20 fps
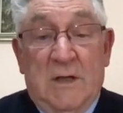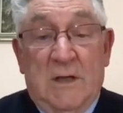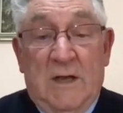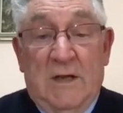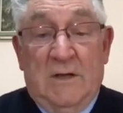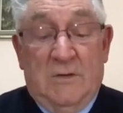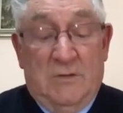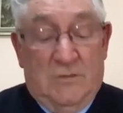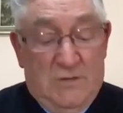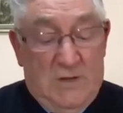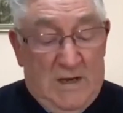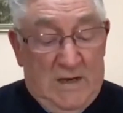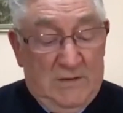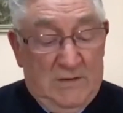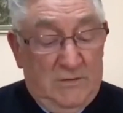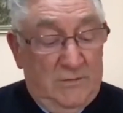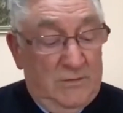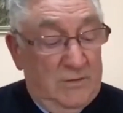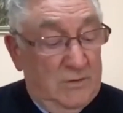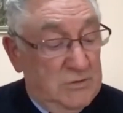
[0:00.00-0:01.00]
and in
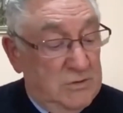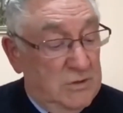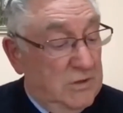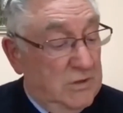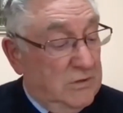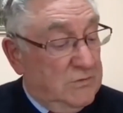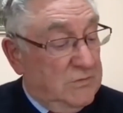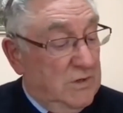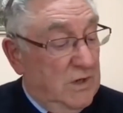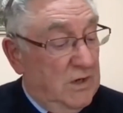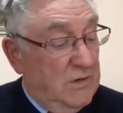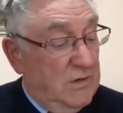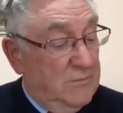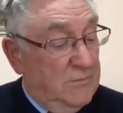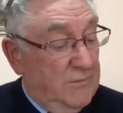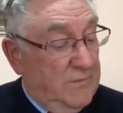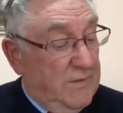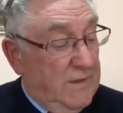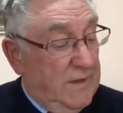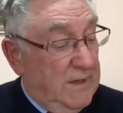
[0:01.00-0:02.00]
charge of the church
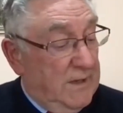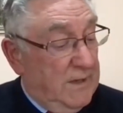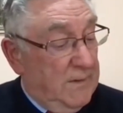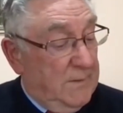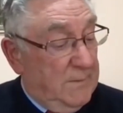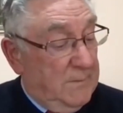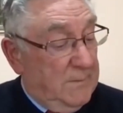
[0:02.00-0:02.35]
over there.